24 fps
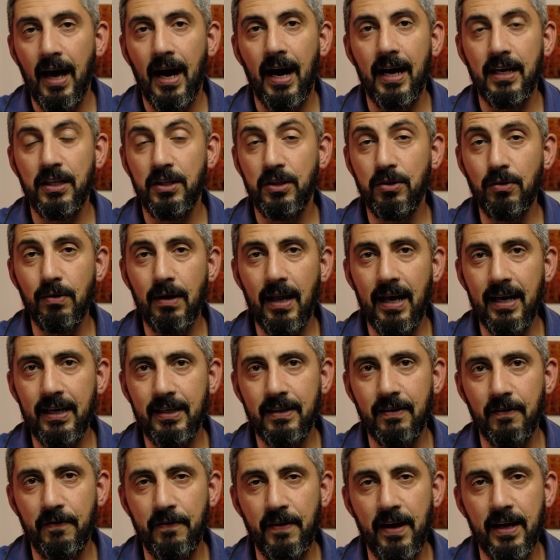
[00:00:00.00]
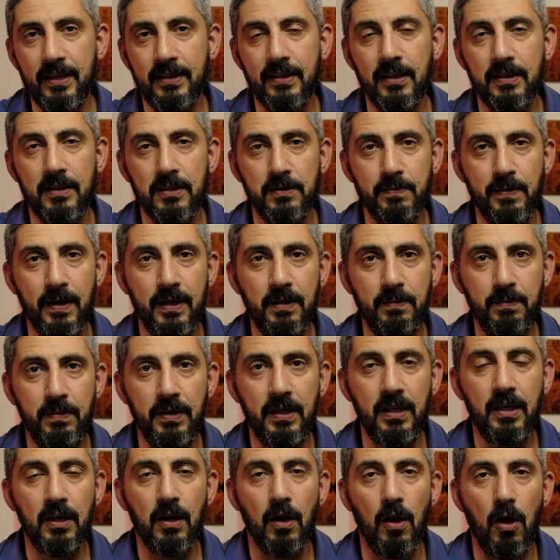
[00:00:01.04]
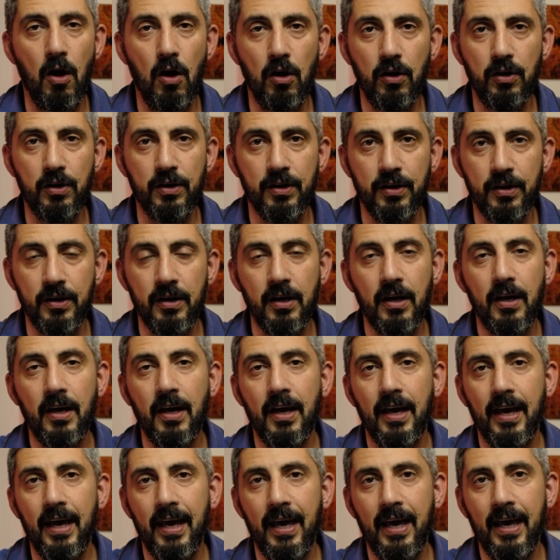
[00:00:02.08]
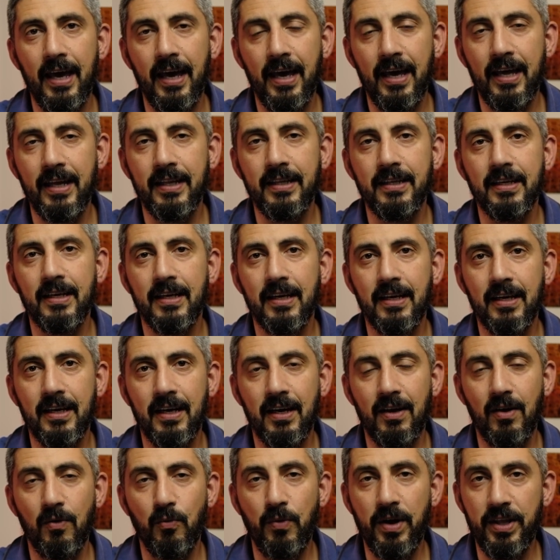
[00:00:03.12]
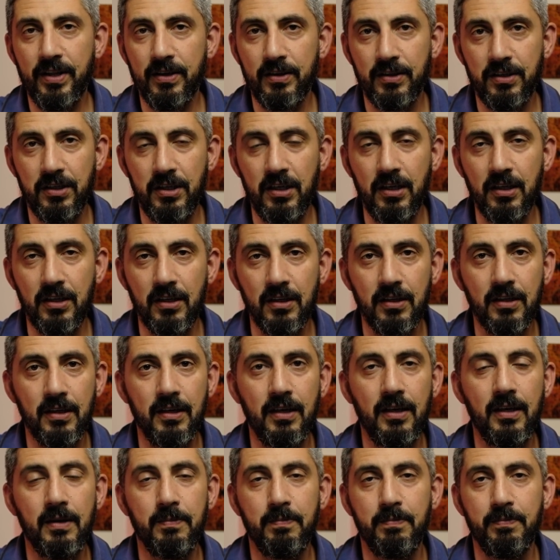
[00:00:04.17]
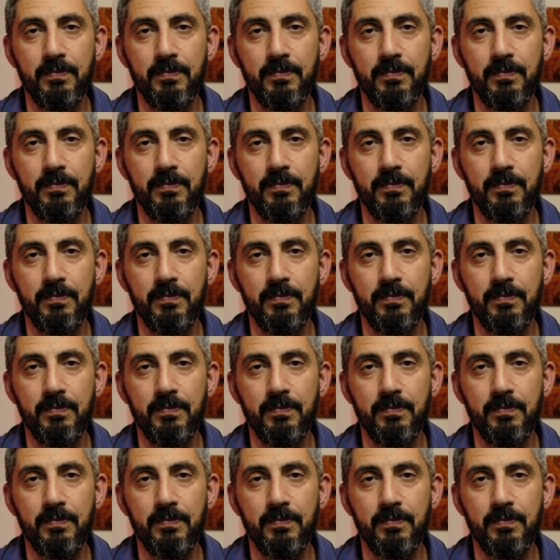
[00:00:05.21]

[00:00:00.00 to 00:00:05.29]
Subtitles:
I do like the fact that despite being longer and weather sealed, it